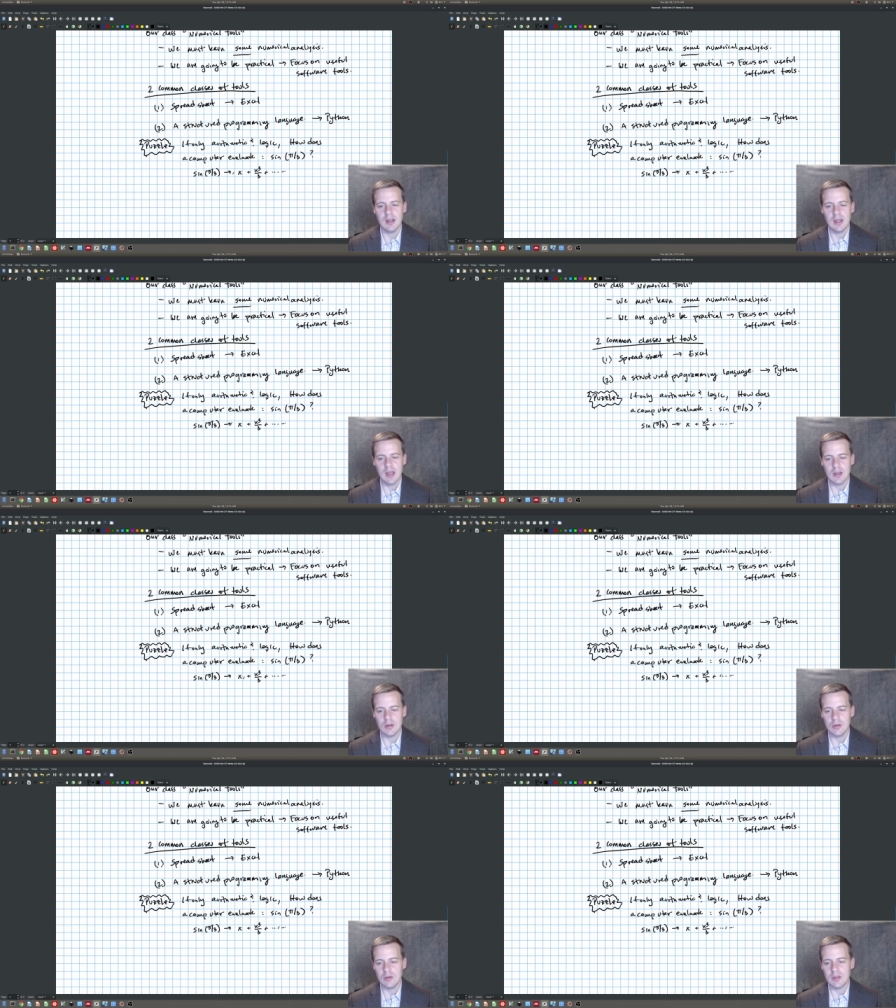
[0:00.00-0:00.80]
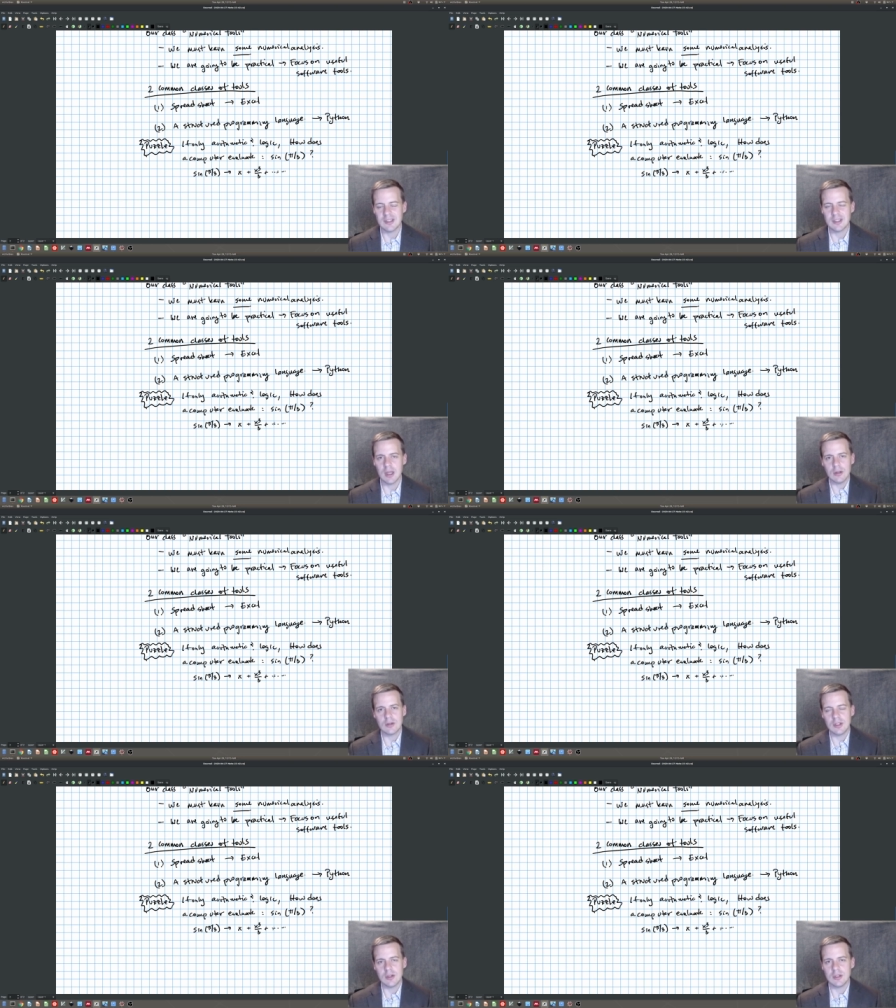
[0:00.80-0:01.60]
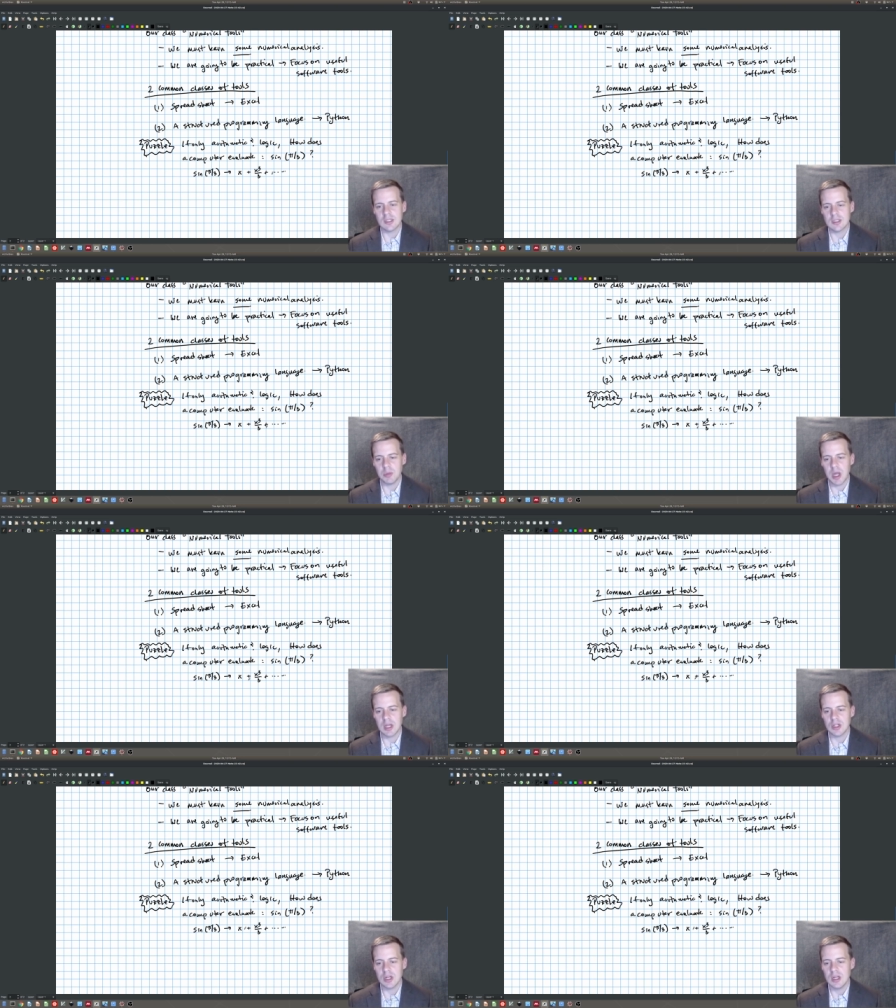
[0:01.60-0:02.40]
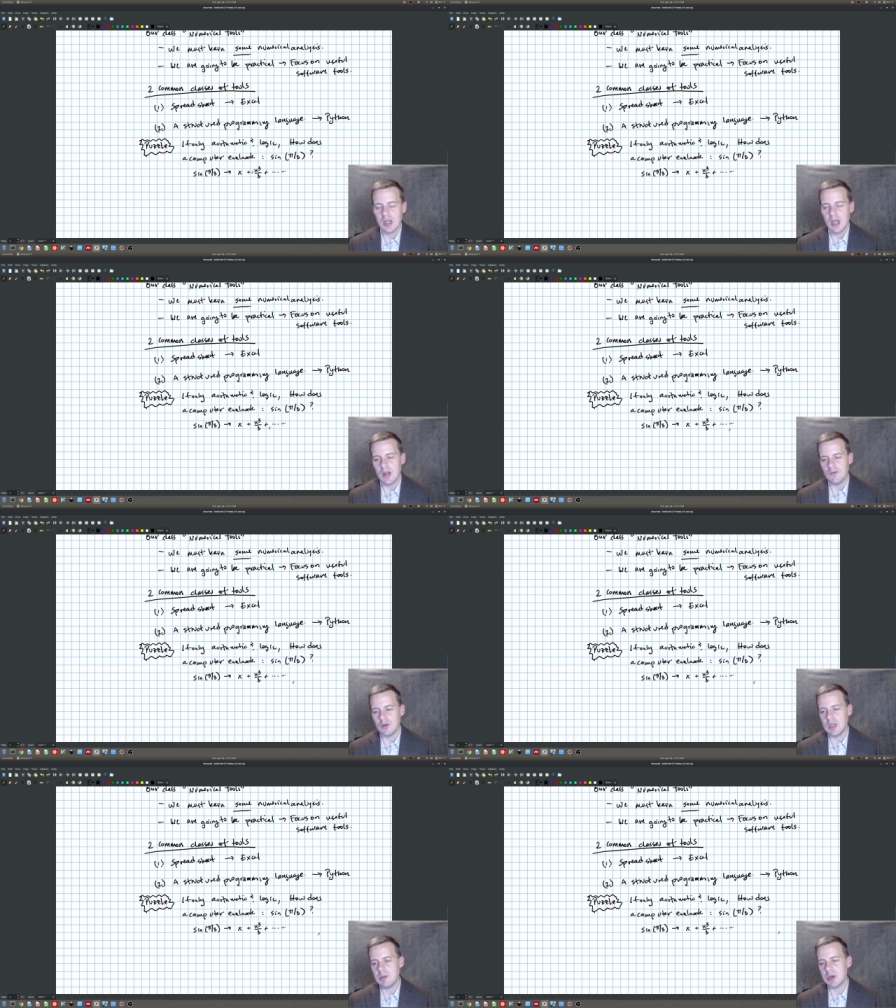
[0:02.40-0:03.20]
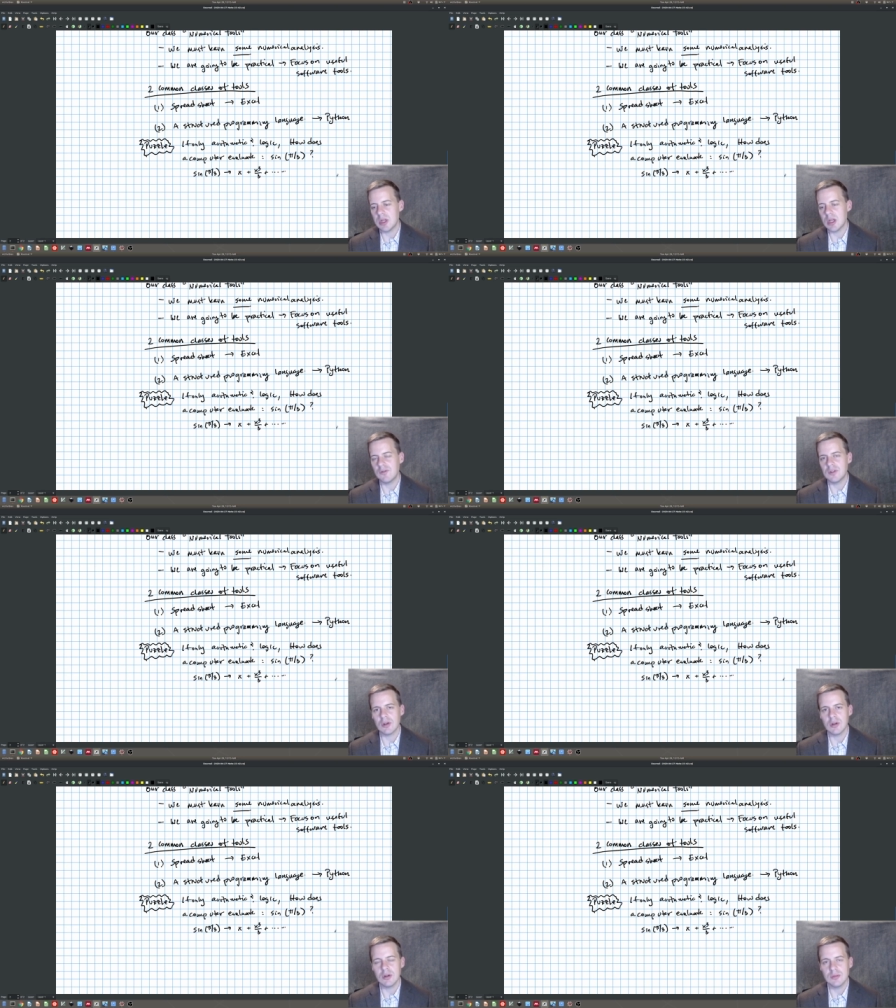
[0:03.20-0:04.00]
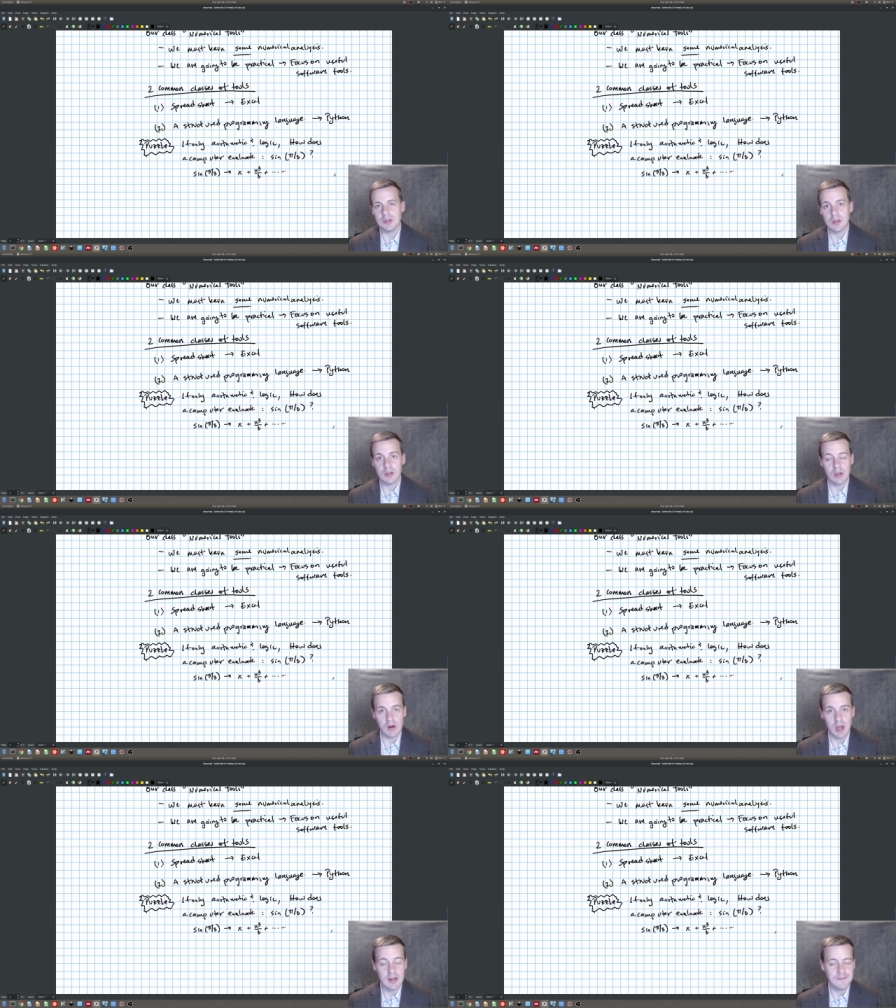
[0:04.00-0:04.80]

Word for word: And you do this Taylor series expansion, and if you keep enough terms, all right,